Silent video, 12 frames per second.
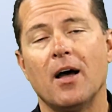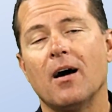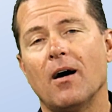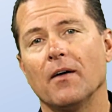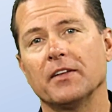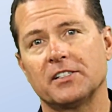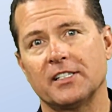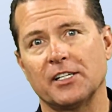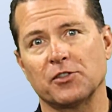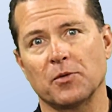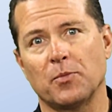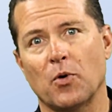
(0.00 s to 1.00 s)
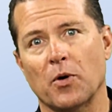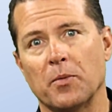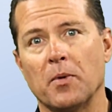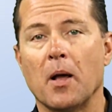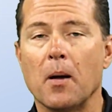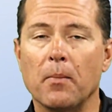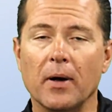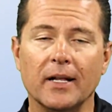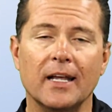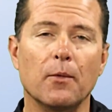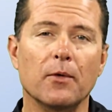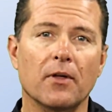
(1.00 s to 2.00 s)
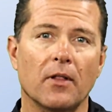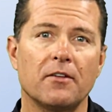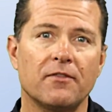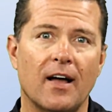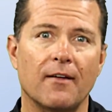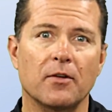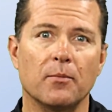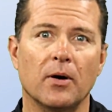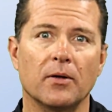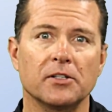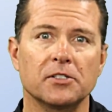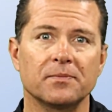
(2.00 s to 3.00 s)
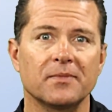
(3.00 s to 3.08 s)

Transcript: All these things are important, but again, with only 5 components,